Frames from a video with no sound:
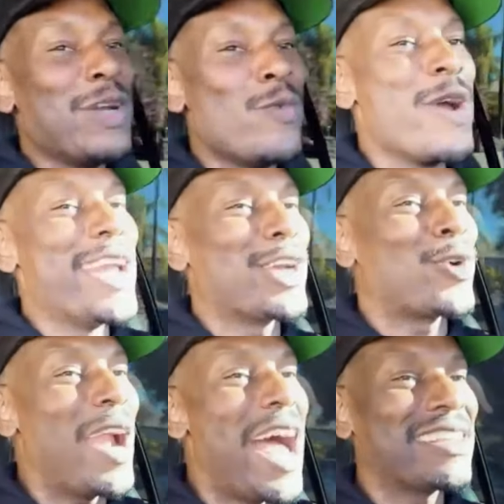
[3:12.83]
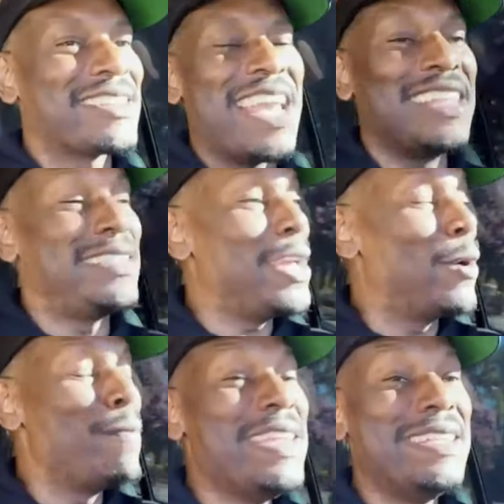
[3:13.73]
Wearing Crocs can't
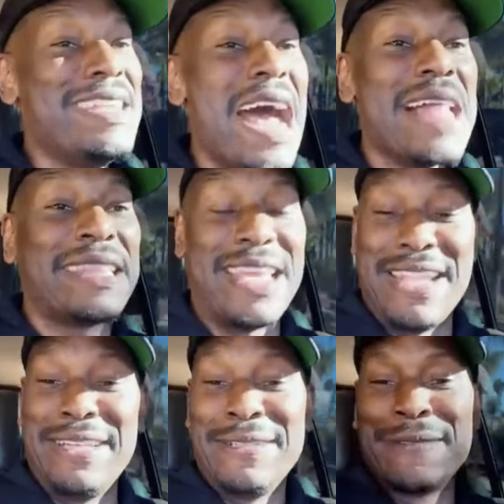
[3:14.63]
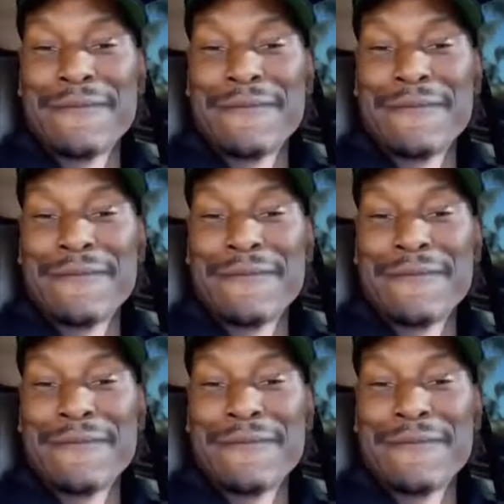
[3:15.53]
tell me nothing.